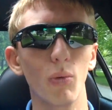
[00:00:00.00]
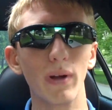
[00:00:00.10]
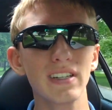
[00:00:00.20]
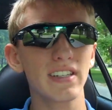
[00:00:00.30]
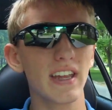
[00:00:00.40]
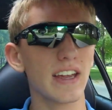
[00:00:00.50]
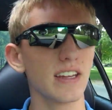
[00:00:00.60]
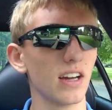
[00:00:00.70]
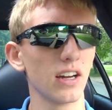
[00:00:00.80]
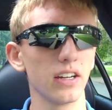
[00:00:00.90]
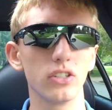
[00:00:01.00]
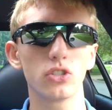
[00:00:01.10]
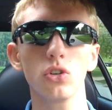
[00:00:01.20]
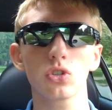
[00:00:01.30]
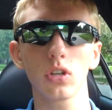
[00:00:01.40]
Wednesday uh,
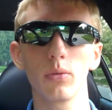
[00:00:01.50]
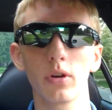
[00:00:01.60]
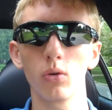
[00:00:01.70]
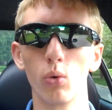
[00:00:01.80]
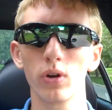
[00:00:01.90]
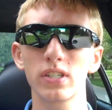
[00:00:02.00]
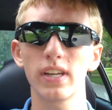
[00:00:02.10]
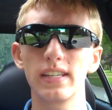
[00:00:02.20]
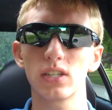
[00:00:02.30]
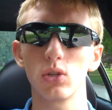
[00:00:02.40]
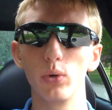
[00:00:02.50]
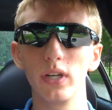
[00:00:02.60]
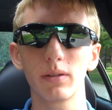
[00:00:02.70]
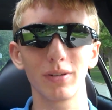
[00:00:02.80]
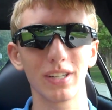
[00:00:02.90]
is usually one of the worst days of the
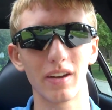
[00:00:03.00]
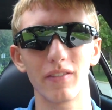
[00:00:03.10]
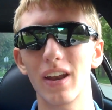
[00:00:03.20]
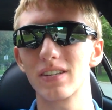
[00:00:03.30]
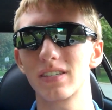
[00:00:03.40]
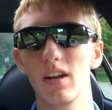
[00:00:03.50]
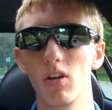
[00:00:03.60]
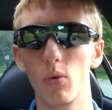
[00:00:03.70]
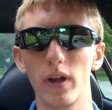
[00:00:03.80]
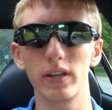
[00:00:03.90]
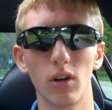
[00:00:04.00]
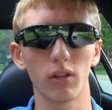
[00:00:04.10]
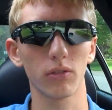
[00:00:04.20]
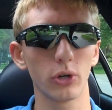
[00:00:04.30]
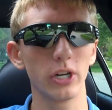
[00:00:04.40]
week because I've got to stay all the way
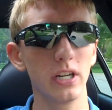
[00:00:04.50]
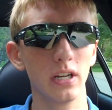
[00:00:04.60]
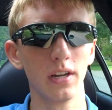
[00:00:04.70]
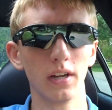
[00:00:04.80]
till three,